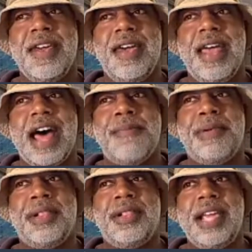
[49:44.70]
And I
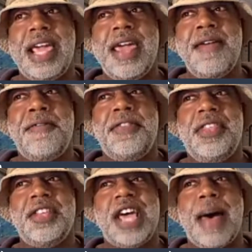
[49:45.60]
believe
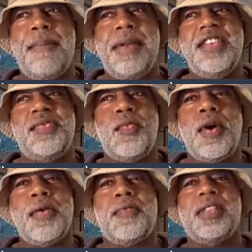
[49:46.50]
the Japanese
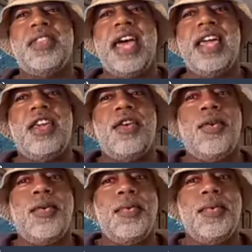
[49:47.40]
word for thank
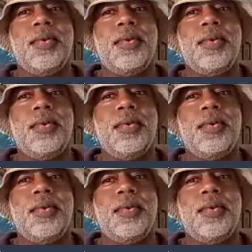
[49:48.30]
you